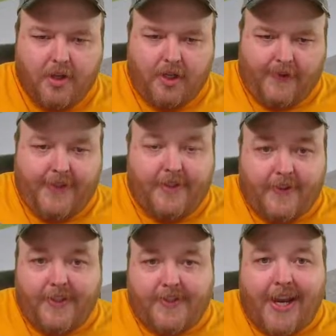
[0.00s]

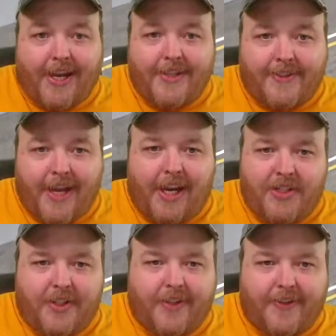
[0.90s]
The second stage
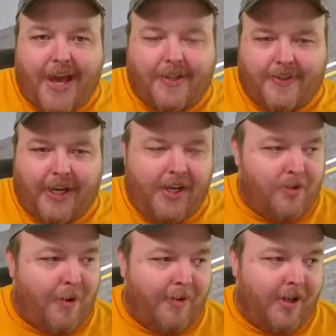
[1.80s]
and this last stage
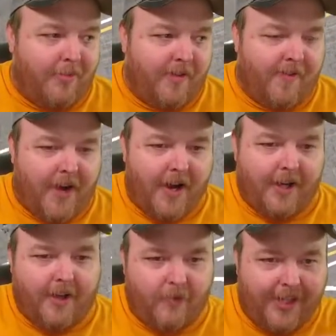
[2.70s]
are probably going to be
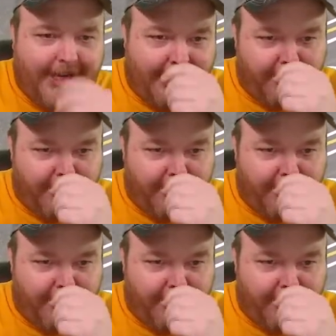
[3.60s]
fine. We got to get the